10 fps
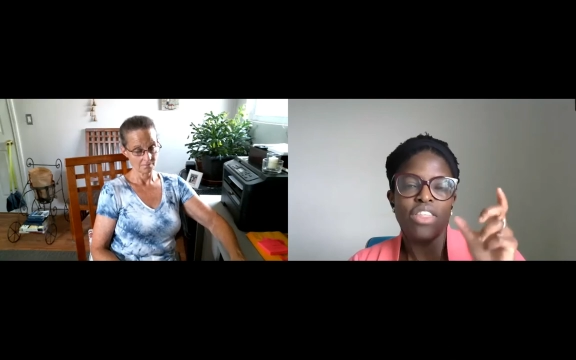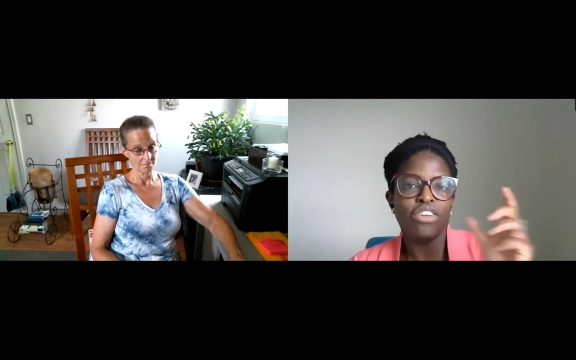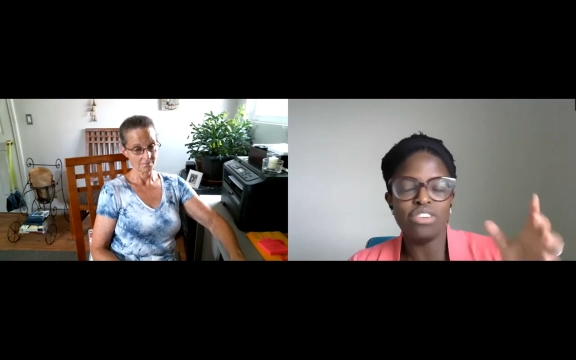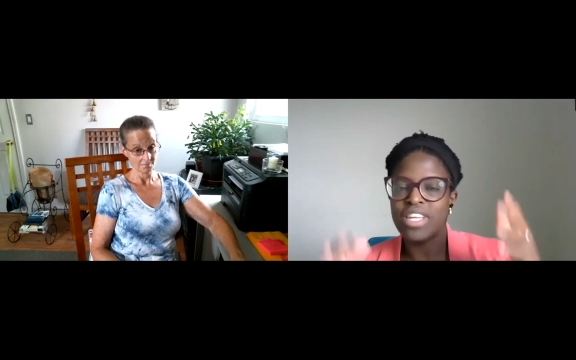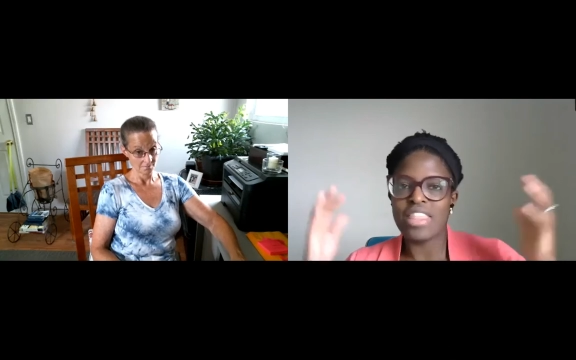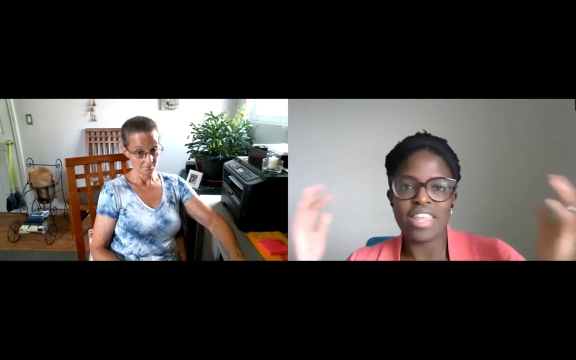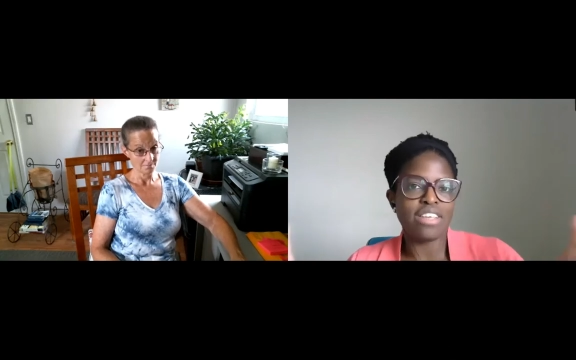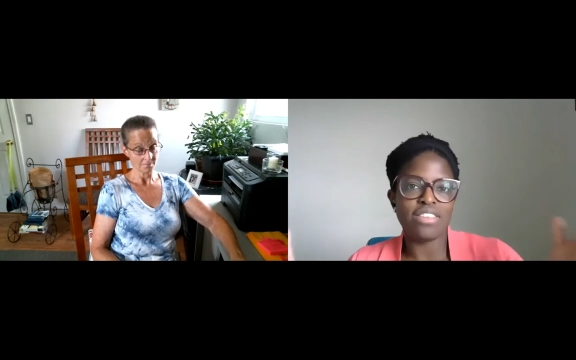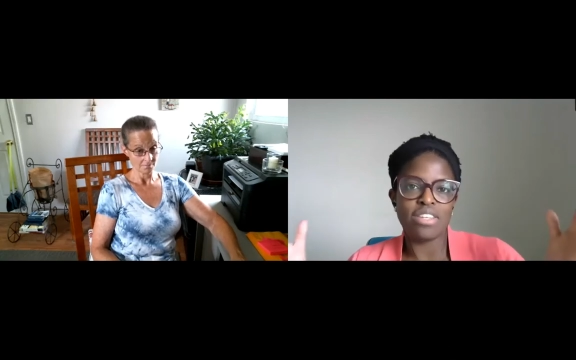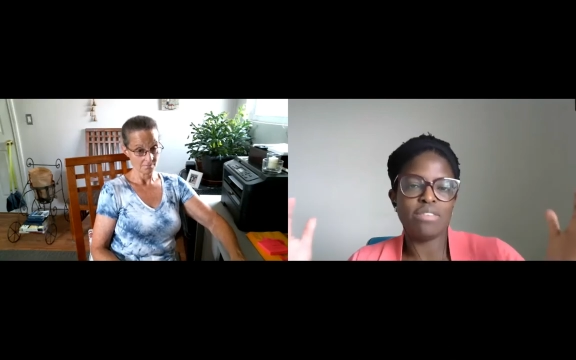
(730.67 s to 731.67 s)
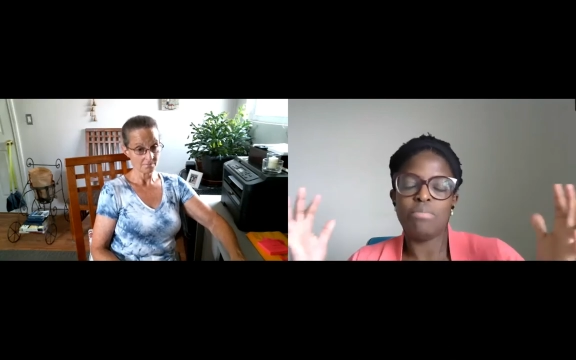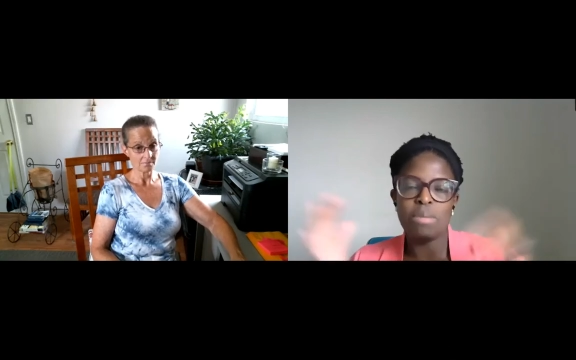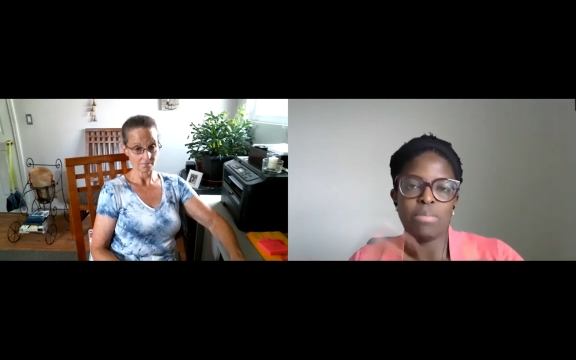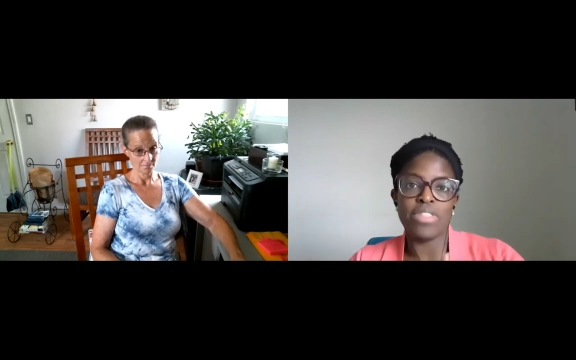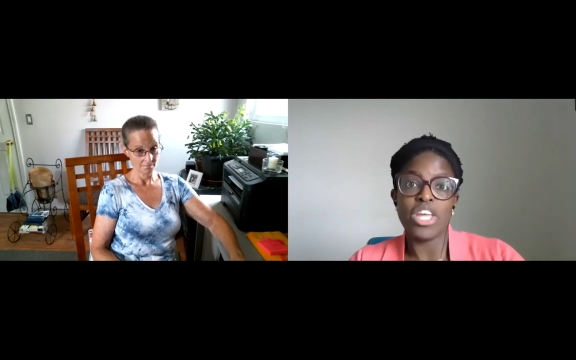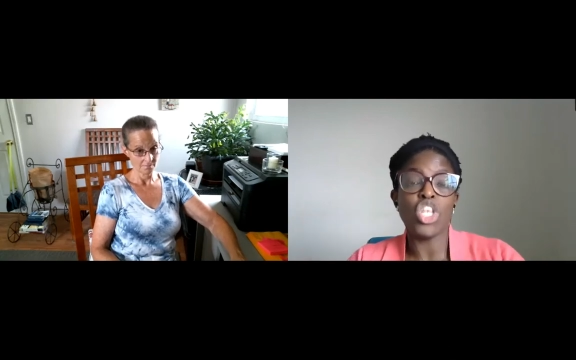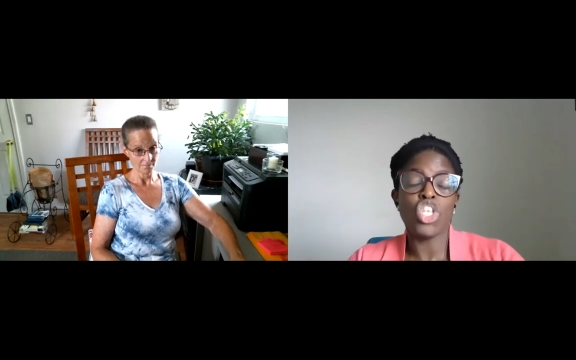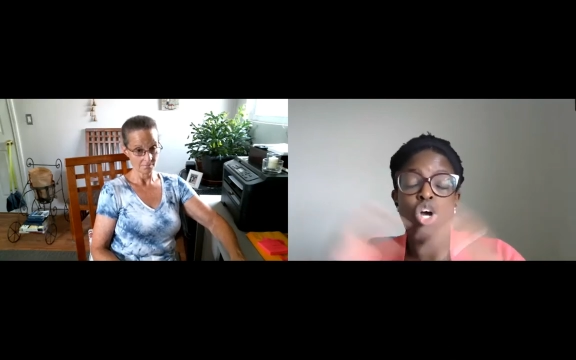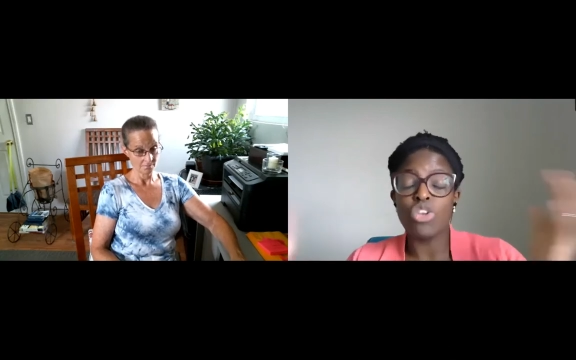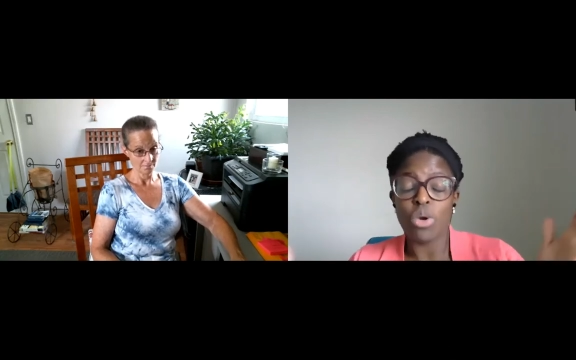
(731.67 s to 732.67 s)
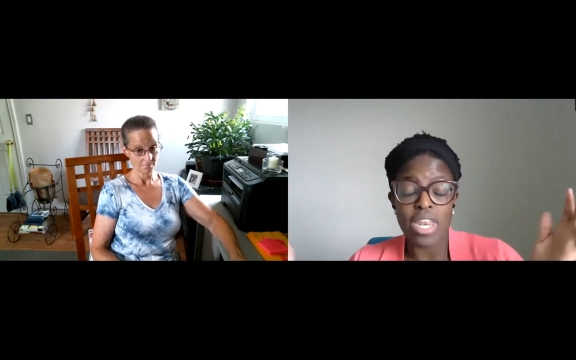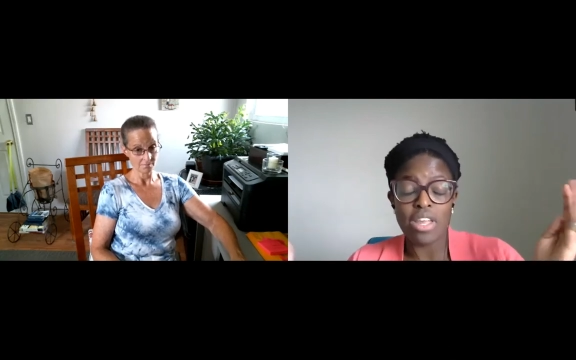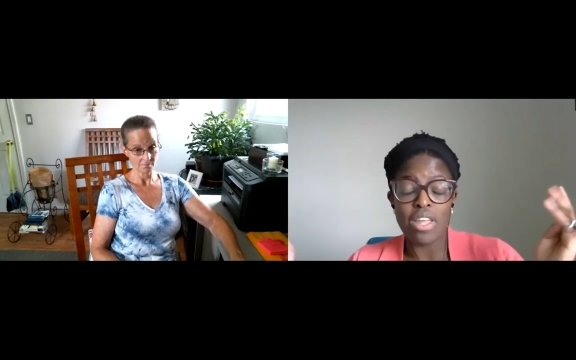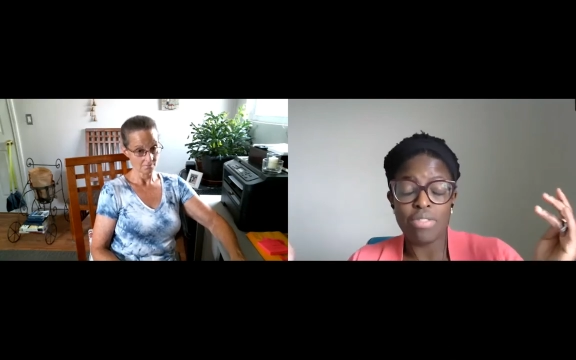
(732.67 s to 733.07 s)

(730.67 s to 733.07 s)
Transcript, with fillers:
Speaker 1: 13,000 people that don't know any,